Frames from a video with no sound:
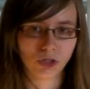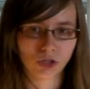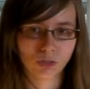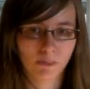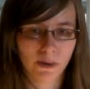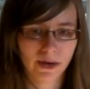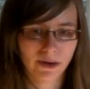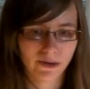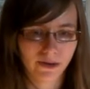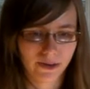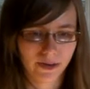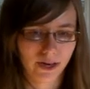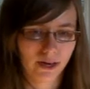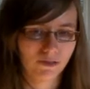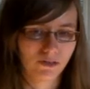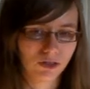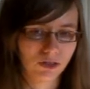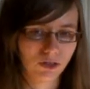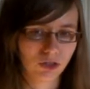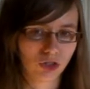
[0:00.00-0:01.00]
this
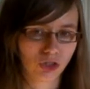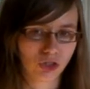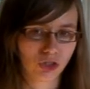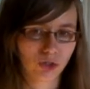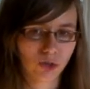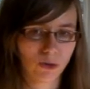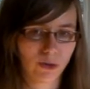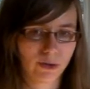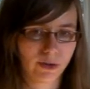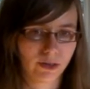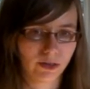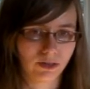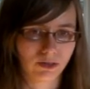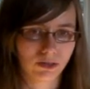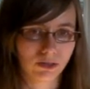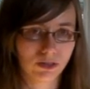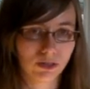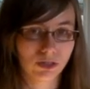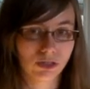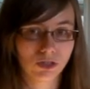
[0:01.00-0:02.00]
paragraph, to the story,
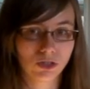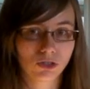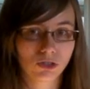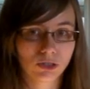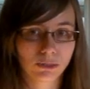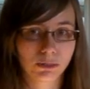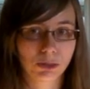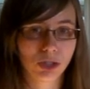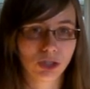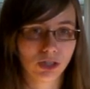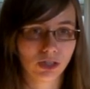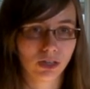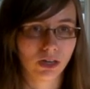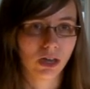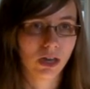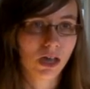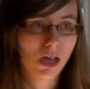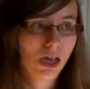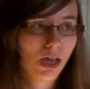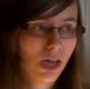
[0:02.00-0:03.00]
to the description?
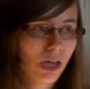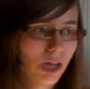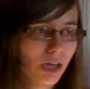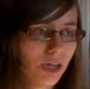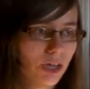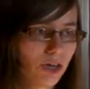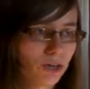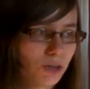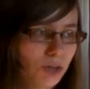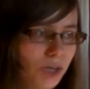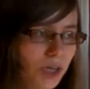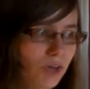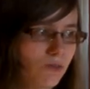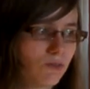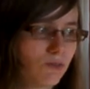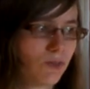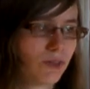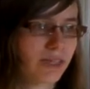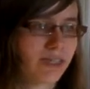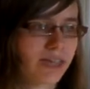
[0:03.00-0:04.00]
You're looking
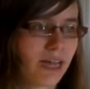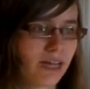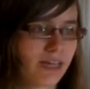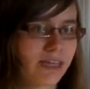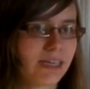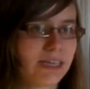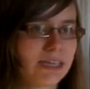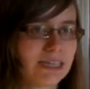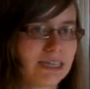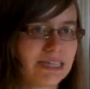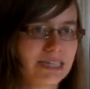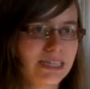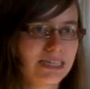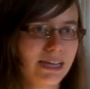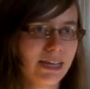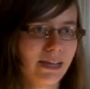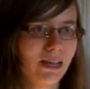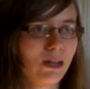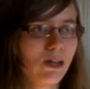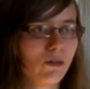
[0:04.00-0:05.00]
for the telling
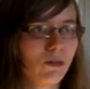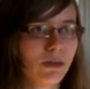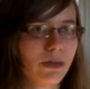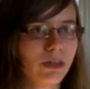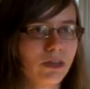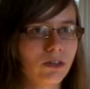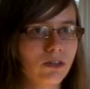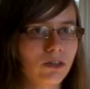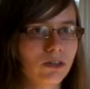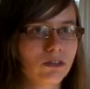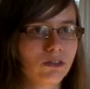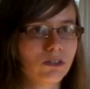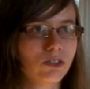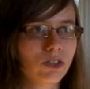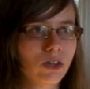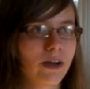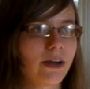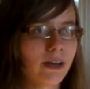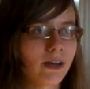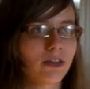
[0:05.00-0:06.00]
detail when you're
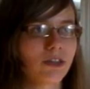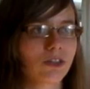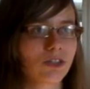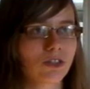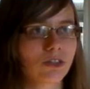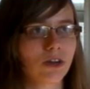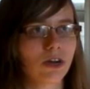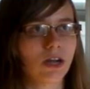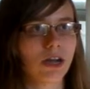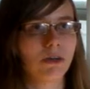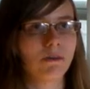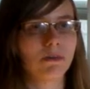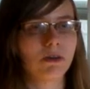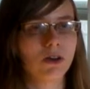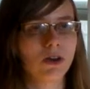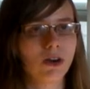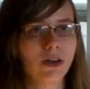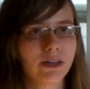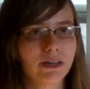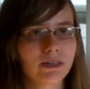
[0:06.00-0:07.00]
trying to describe,
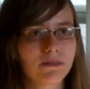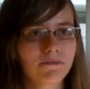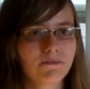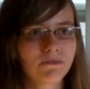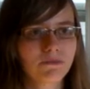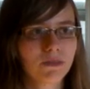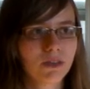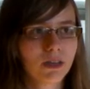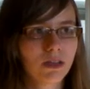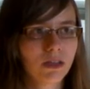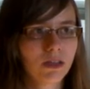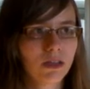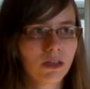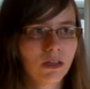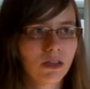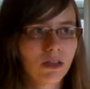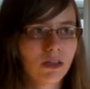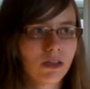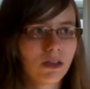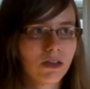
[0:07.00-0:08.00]
not
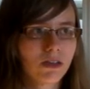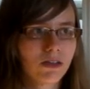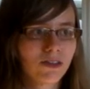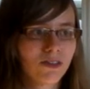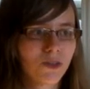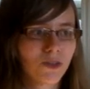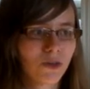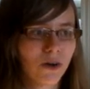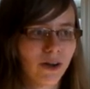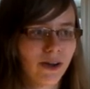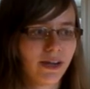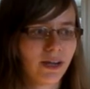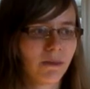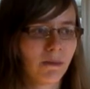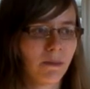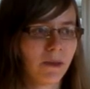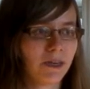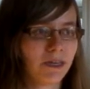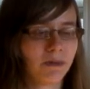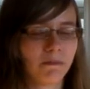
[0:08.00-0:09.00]
trying to
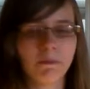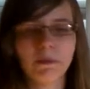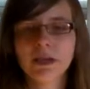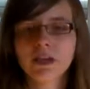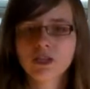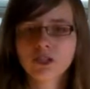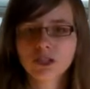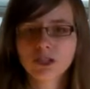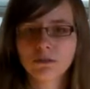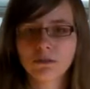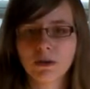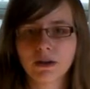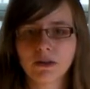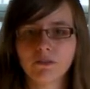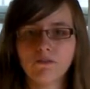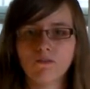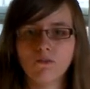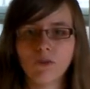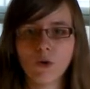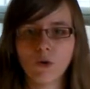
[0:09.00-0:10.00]
paint a picture, but
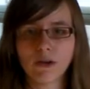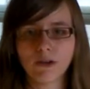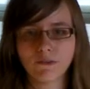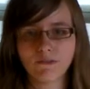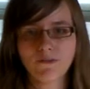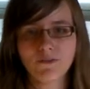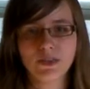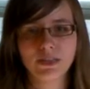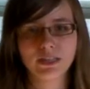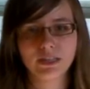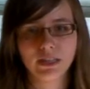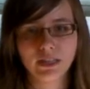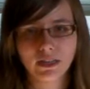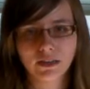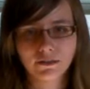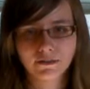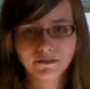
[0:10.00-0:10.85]
invoke a feeling.